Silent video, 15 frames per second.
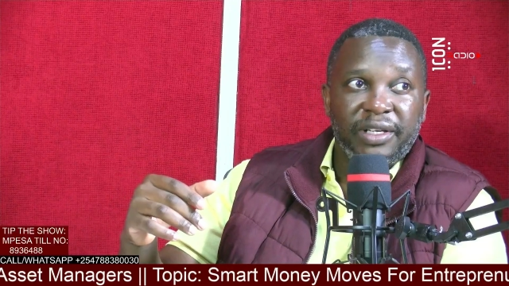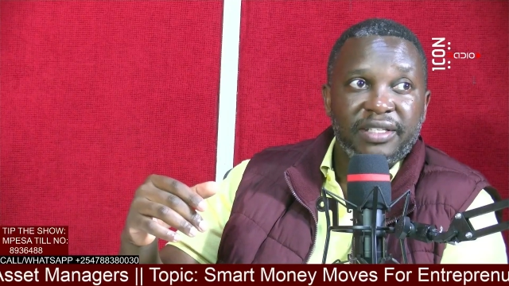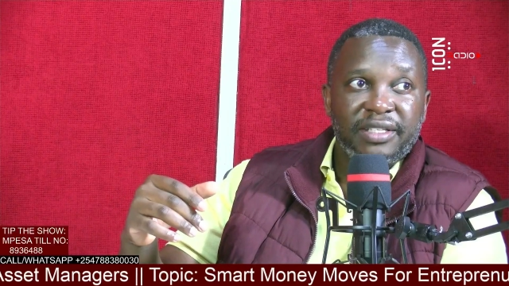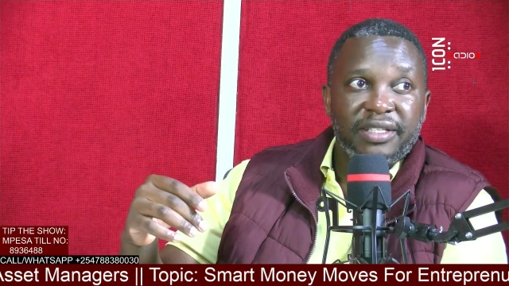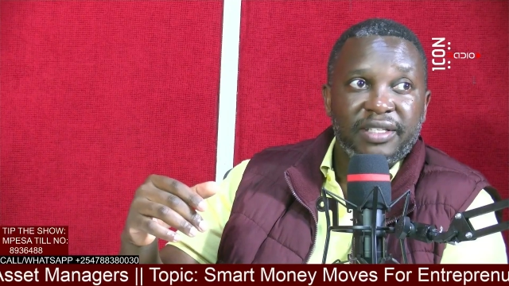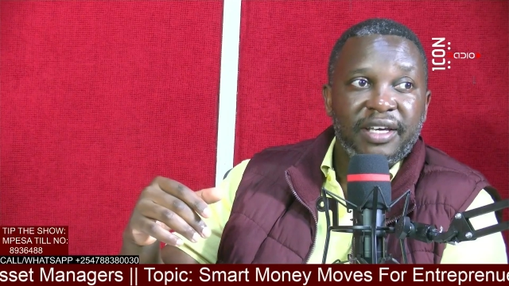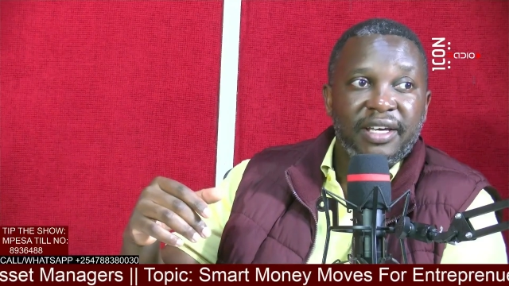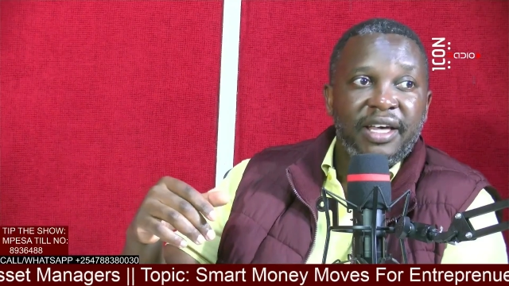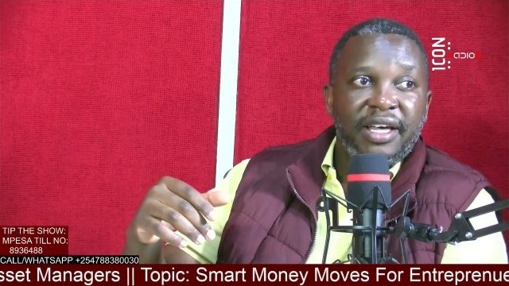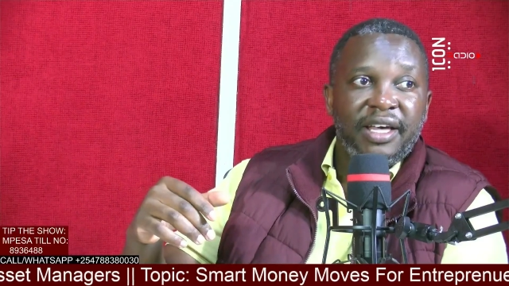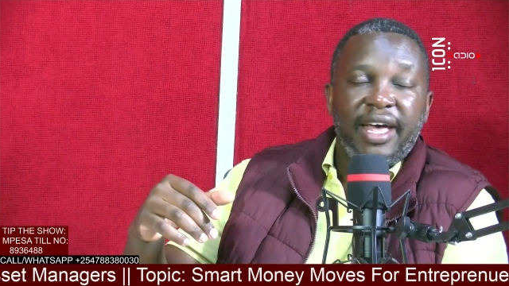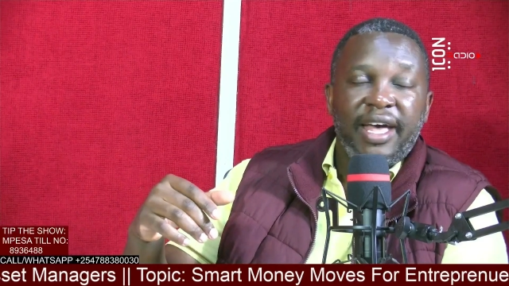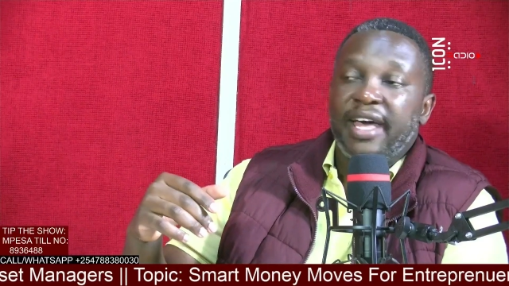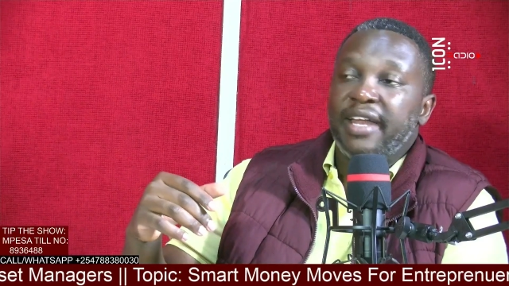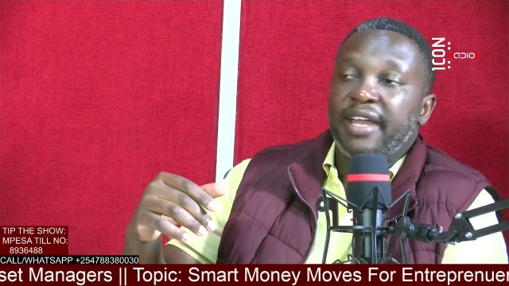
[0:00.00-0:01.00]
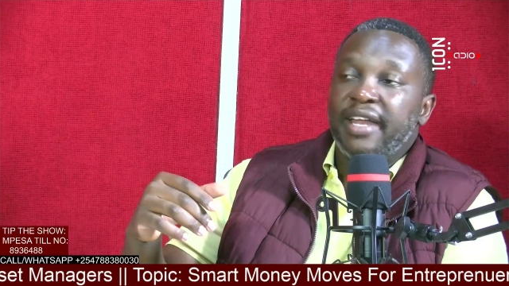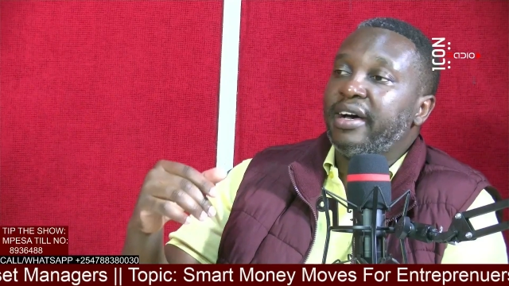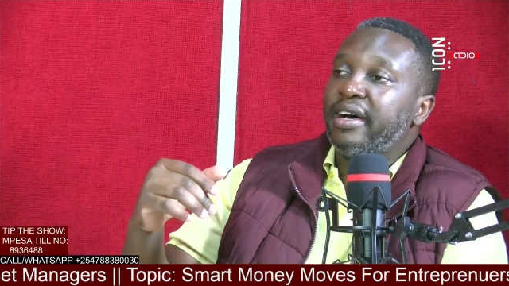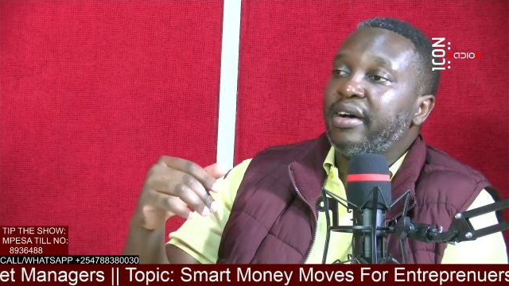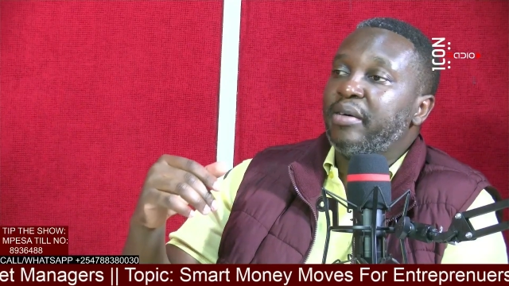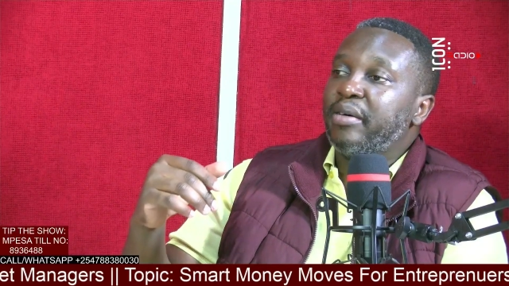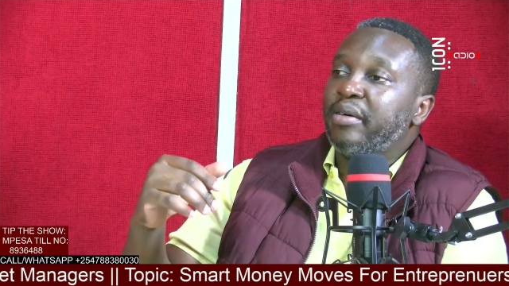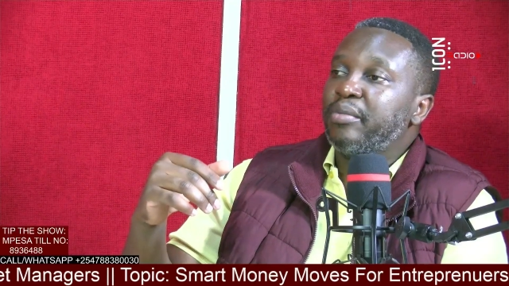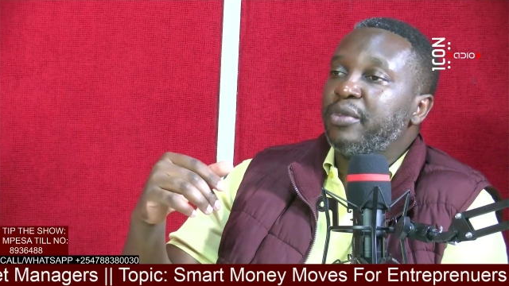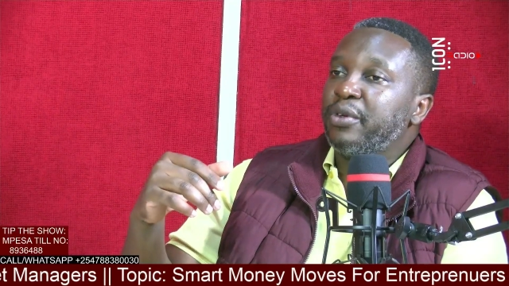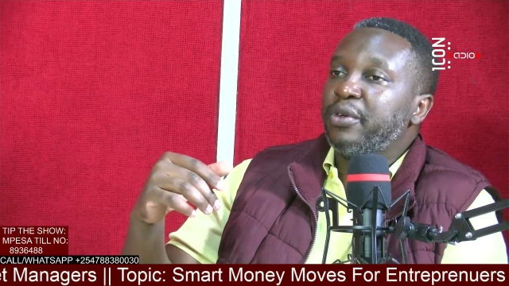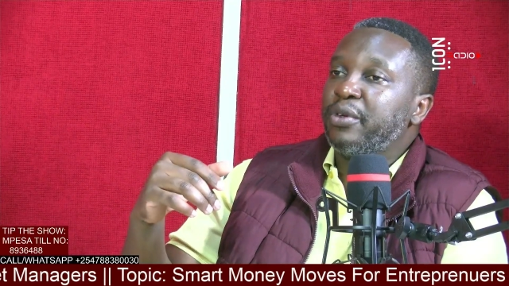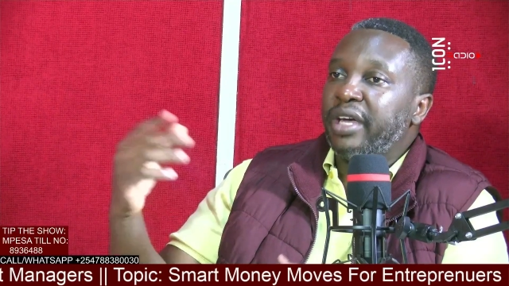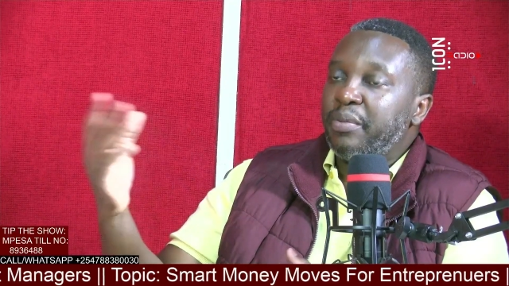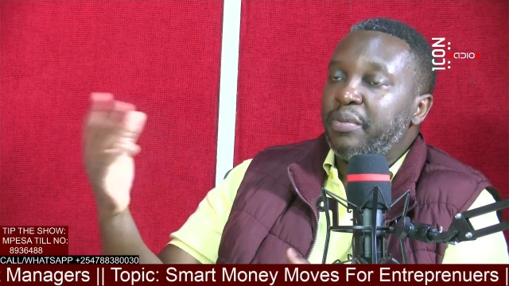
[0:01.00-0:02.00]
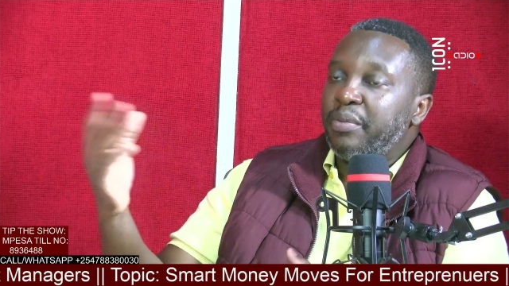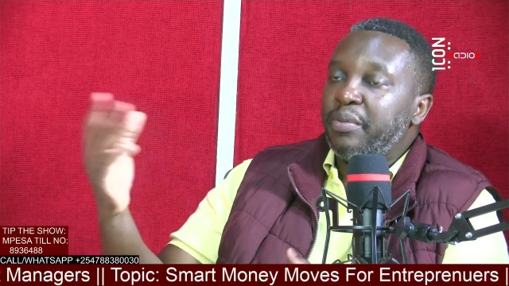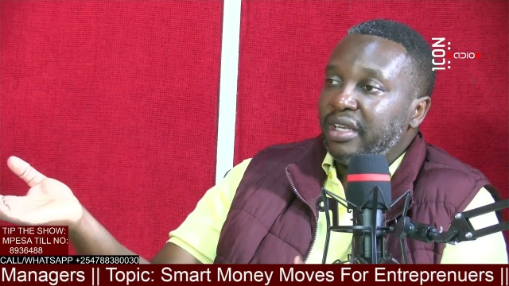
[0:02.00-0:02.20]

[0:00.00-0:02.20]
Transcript: And April